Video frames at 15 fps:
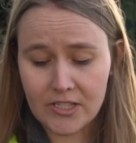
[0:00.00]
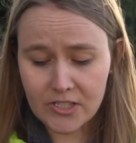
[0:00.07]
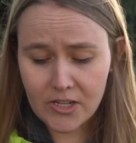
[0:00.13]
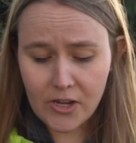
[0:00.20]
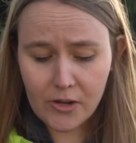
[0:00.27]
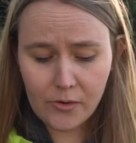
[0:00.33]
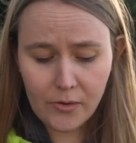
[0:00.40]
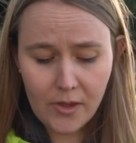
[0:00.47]
the
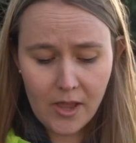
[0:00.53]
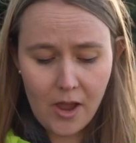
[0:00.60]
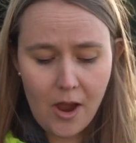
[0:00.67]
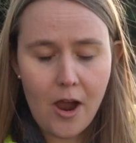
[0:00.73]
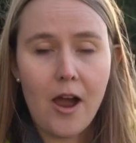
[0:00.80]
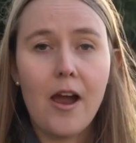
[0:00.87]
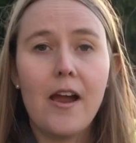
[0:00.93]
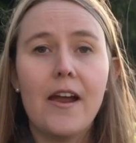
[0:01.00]
snow
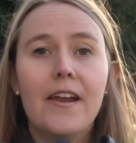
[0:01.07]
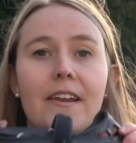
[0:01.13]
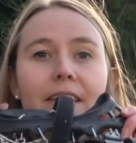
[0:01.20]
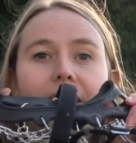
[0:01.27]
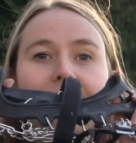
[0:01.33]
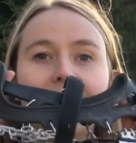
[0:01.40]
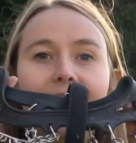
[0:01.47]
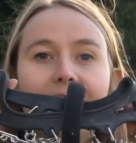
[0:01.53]
are
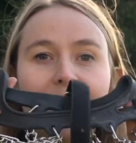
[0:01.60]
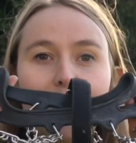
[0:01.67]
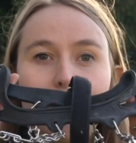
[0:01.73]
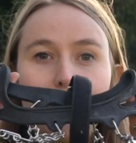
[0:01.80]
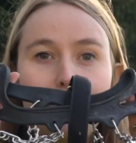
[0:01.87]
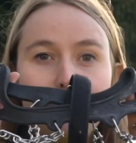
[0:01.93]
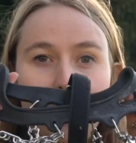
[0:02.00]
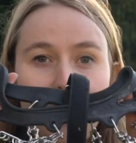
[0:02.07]

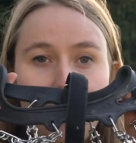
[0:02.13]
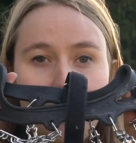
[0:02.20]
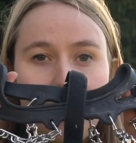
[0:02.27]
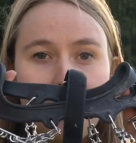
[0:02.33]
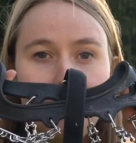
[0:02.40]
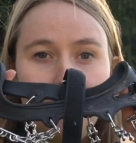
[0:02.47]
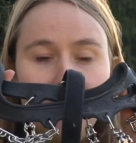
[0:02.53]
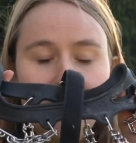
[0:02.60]
my
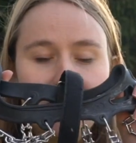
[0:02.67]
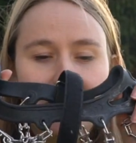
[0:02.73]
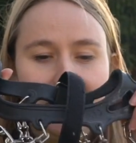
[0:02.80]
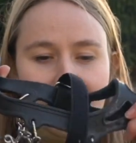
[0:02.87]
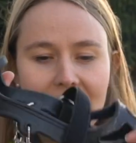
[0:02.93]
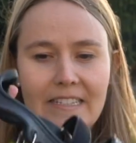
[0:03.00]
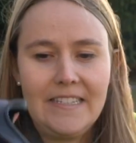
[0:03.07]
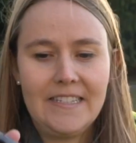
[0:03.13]

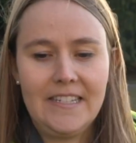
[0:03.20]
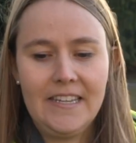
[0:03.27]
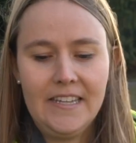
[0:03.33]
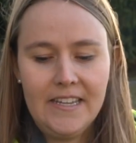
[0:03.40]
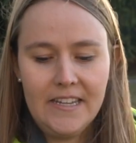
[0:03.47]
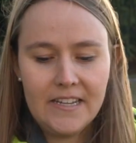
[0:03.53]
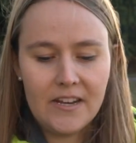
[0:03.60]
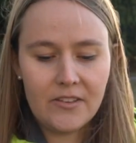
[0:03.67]
crampons.
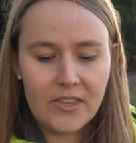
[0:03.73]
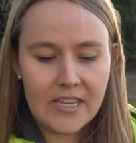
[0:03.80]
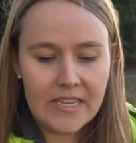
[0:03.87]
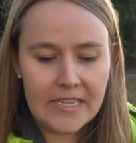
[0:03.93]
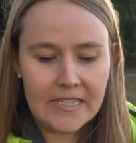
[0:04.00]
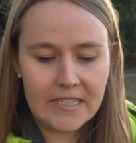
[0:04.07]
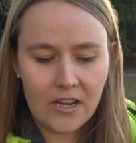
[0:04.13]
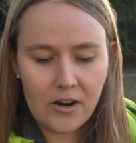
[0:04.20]
Now
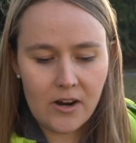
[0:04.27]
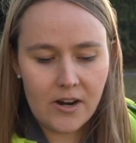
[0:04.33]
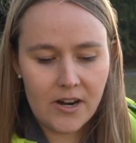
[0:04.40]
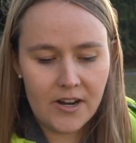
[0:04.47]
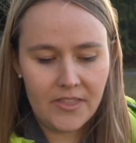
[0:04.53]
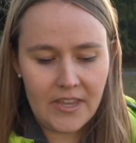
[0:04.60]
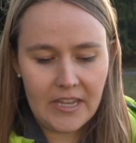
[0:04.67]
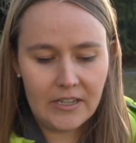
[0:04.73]
these
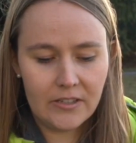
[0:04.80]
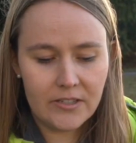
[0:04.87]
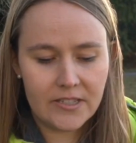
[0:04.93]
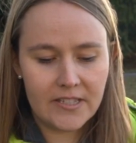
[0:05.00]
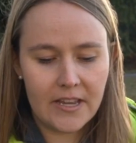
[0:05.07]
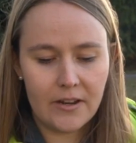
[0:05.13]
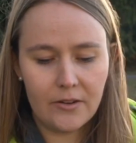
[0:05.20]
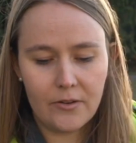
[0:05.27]
are the
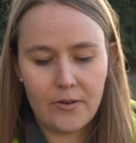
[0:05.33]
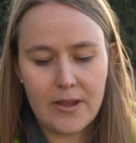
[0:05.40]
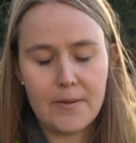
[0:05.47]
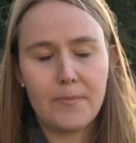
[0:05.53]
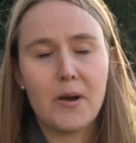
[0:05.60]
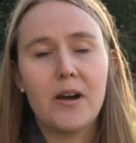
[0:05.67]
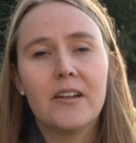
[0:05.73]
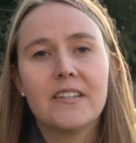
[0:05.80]
HILLSOUND
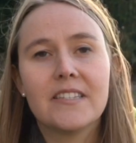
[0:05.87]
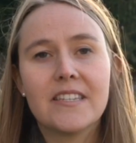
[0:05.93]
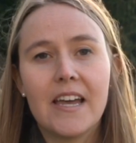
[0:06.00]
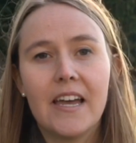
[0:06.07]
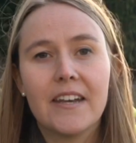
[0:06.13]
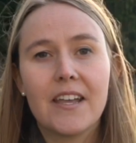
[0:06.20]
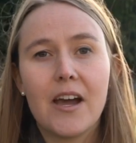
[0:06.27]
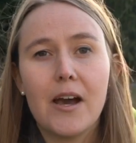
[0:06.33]
crampons
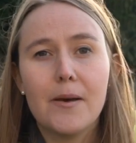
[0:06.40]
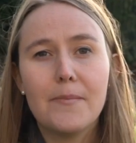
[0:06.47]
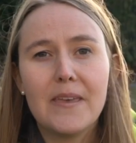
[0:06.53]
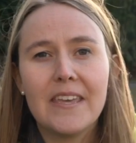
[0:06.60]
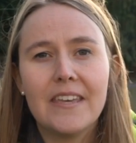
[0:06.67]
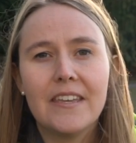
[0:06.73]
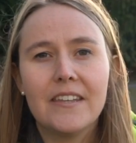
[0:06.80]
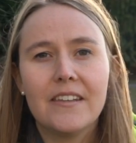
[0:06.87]
that come
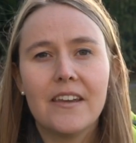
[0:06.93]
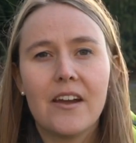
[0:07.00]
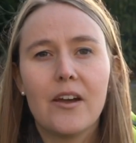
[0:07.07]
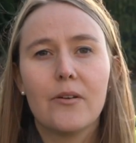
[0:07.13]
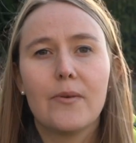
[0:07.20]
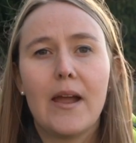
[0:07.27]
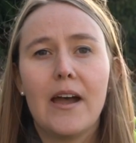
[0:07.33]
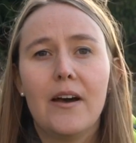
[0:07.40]
in
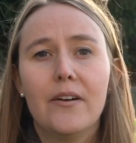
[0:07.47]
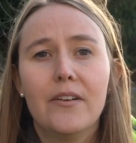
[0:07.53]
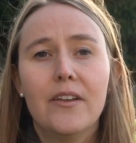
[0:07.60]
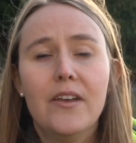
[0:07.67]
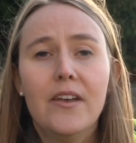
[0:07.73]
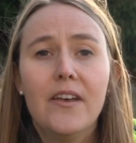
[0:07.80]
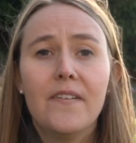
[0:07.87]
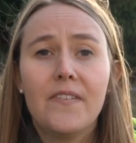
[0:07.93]
around
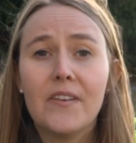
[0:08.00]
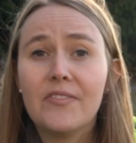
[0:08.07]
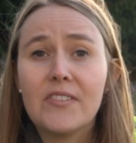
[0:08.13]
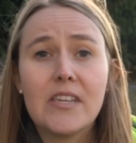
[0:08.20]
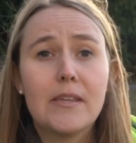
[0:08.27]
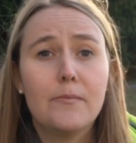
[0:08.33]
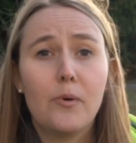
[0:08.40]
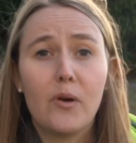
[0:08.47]

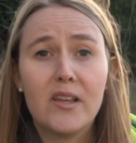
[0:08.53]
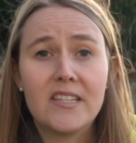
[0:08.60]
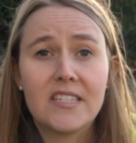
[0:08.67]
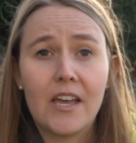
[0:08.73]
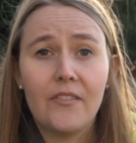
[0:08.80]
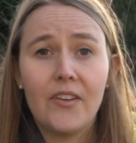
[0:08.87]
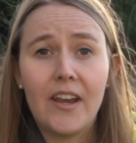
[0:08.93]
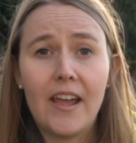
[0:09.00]

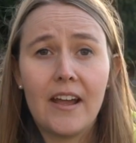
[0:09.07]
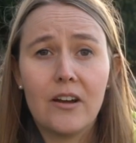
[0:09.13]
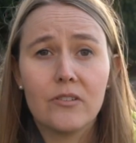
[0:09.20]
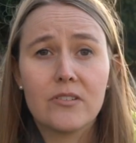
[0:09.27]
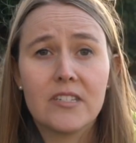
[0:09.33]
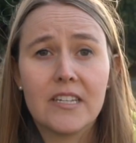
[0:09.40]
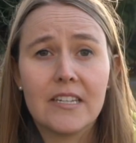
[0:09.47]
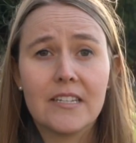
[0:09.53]
15.7
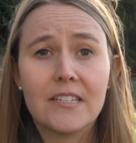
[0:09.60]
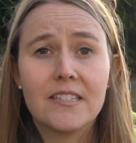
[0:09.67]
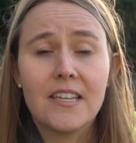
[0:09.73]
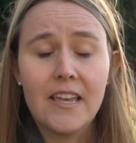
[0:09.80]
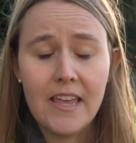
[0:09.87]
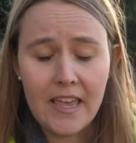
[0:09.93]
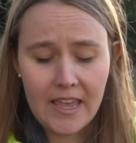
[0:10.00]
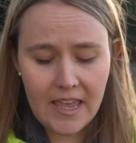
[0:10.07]
ounces.
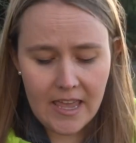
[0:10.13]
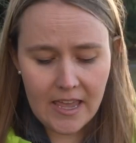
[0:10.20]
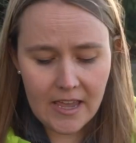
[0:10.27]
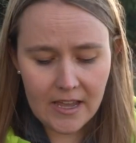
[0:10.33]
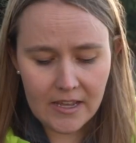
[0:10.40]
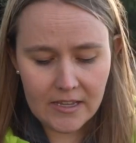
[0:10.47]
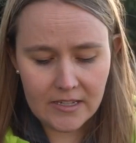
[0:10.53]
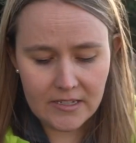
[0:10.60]

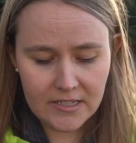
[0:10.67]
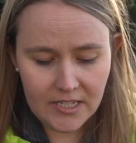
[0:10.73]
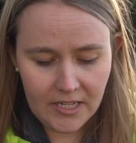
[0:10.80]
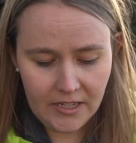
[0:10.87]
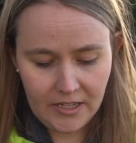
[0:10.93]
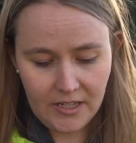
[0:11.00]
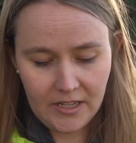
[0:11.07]
And